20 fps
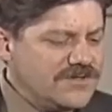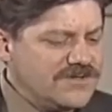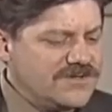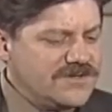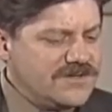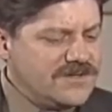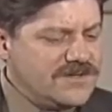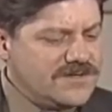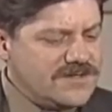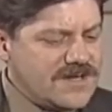
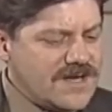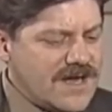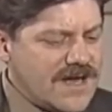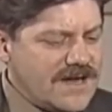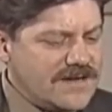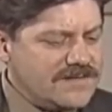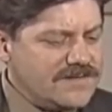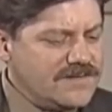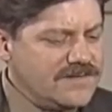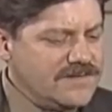isn't
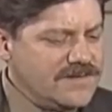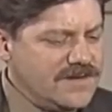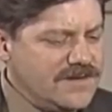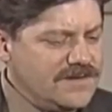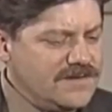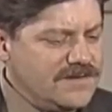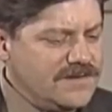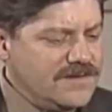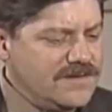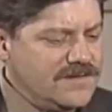intact,
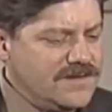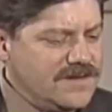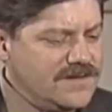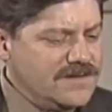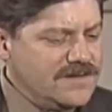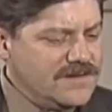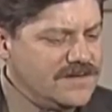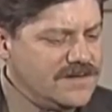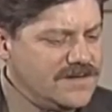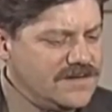then,
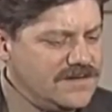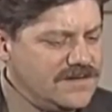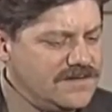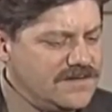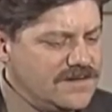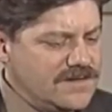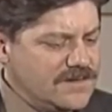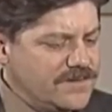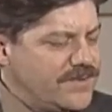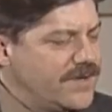then, the,
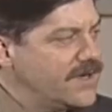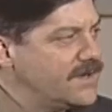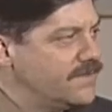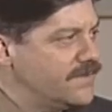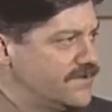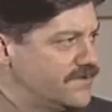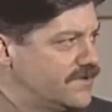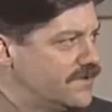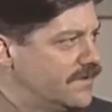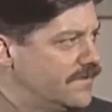then the
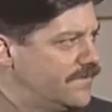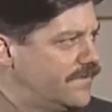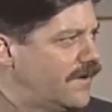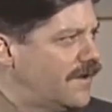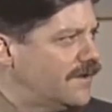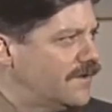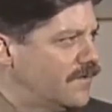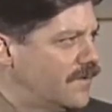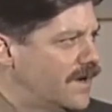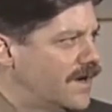pigment's going to
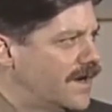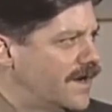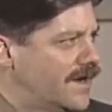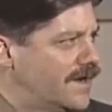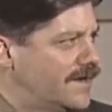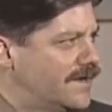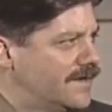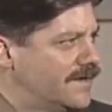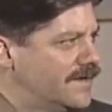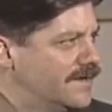fall
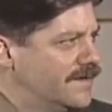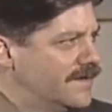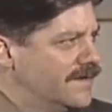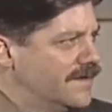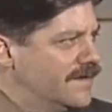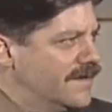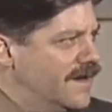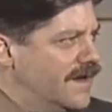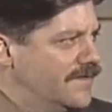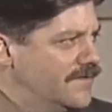away.
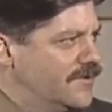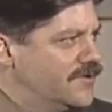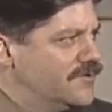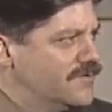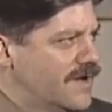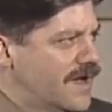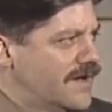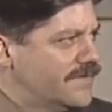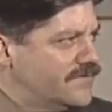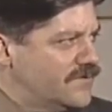Exactly. And then
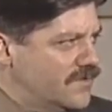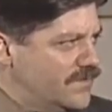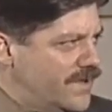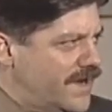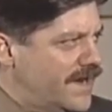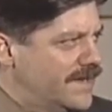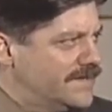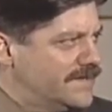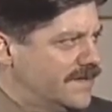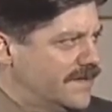you have yes. no
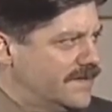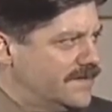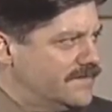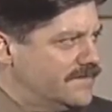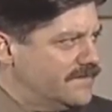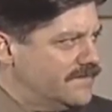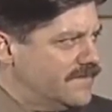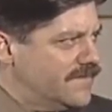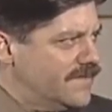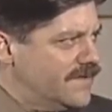painting.
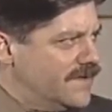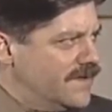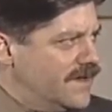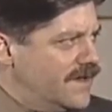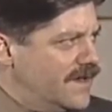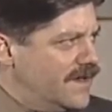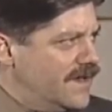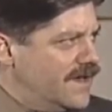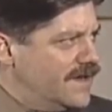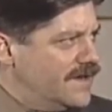
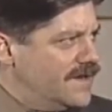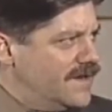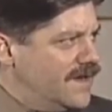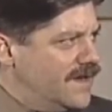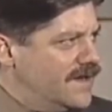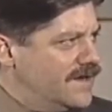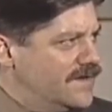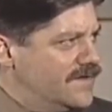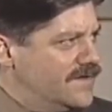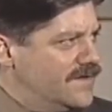Yes. And,
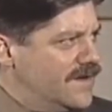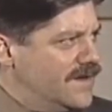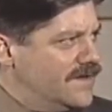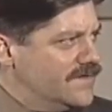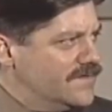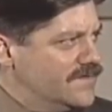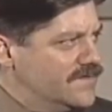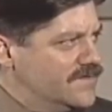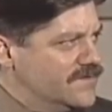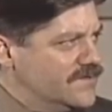and, yes.
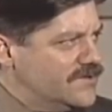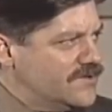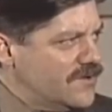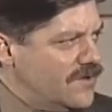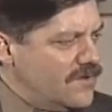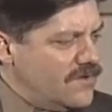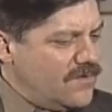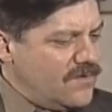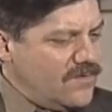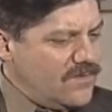and
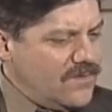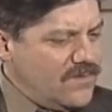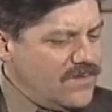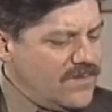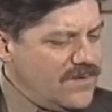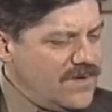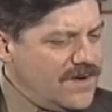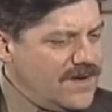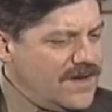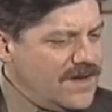so,
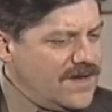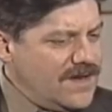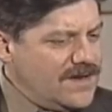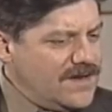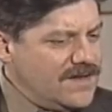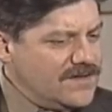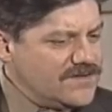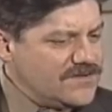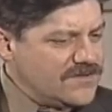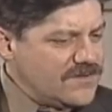and,
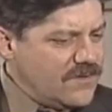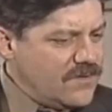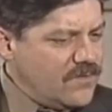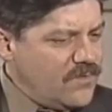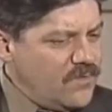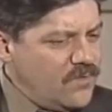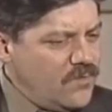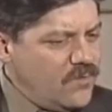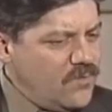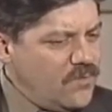and
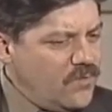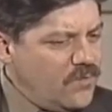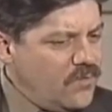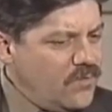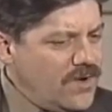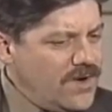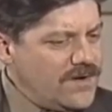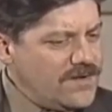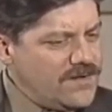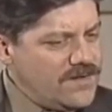so
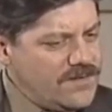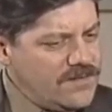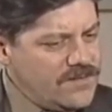what,